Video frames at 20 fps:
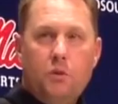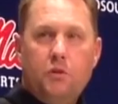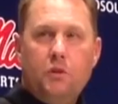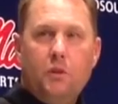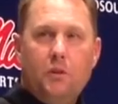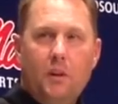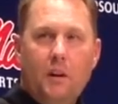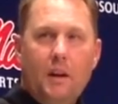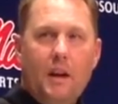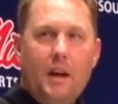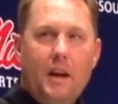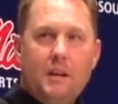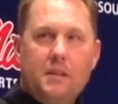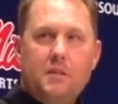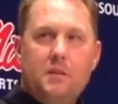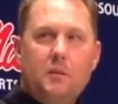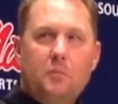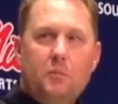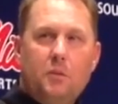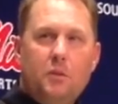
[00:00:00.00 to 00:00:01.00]
what you're going to
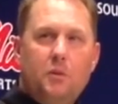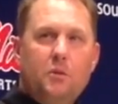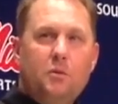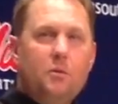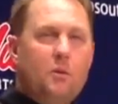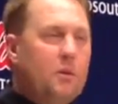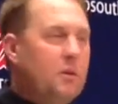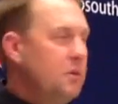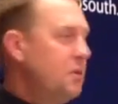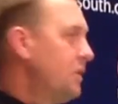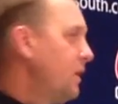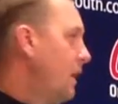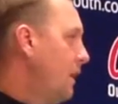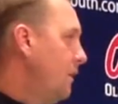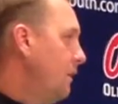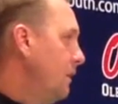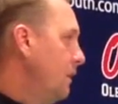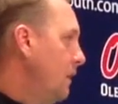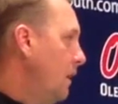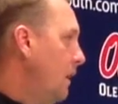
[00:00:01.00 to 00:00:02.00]
ask them to do on a
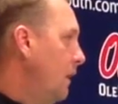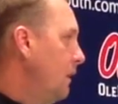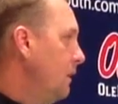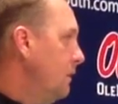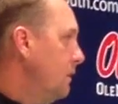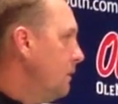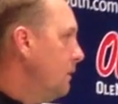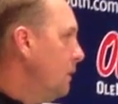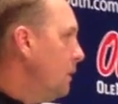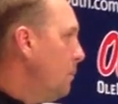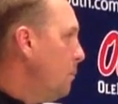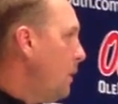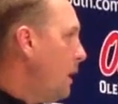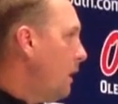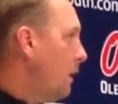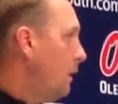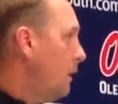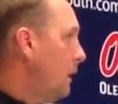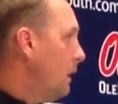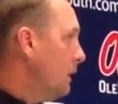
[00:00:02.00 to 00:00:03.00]
Saturday night in a
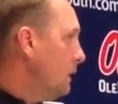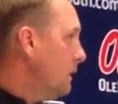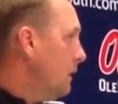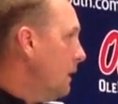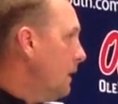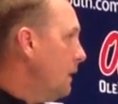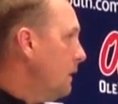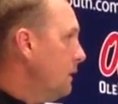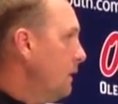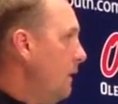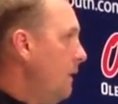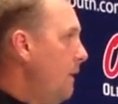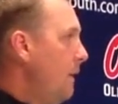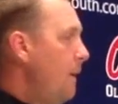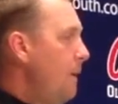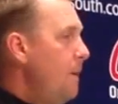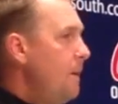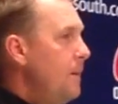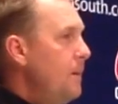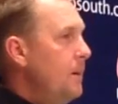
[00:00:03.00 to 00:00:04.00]
battle like that.
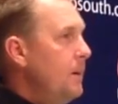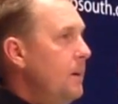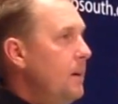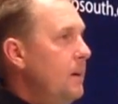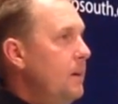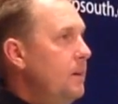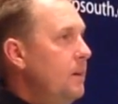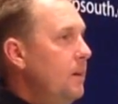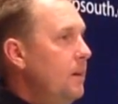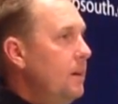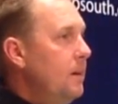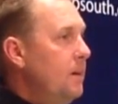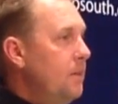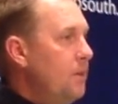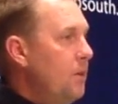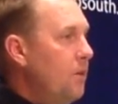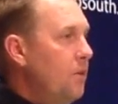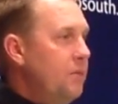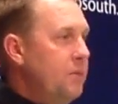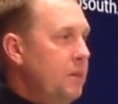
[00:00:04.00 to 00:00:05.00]
And I
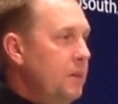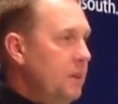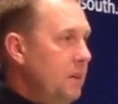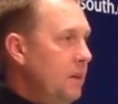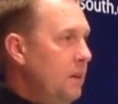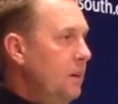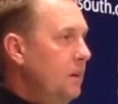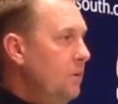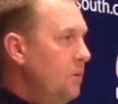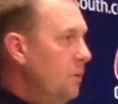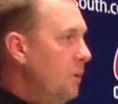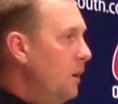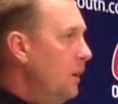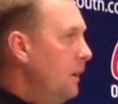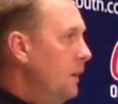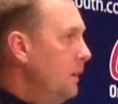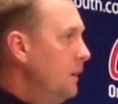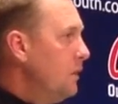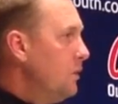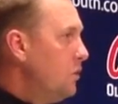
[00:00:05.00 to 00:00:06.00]
thought fatigue
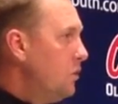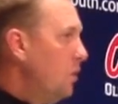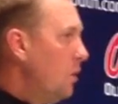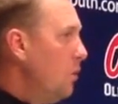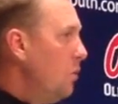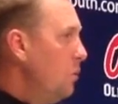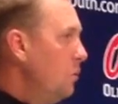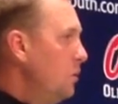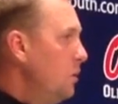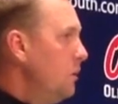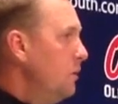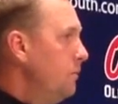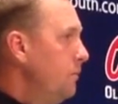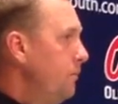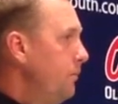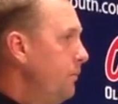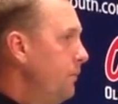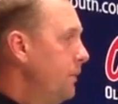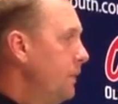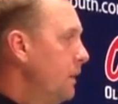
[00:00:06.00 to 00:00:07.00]
really showed.
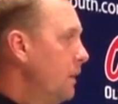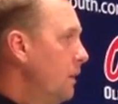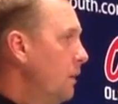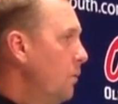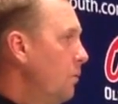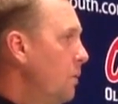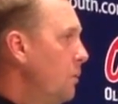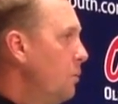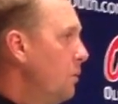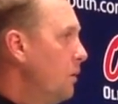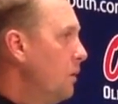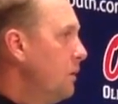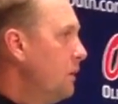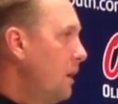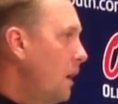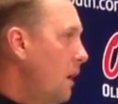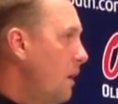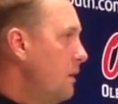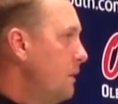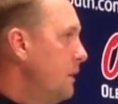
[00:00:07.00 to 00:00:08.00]
We were a
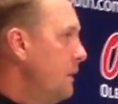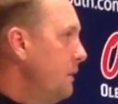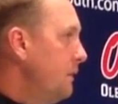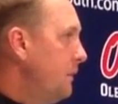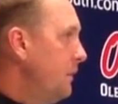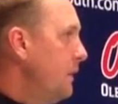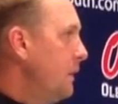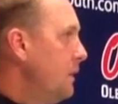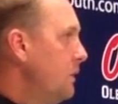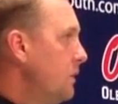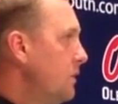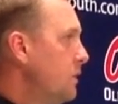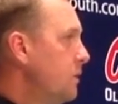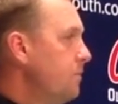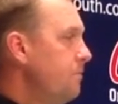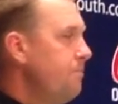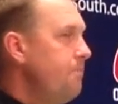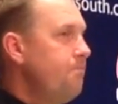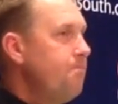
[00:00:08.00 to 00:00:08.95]
tired defense.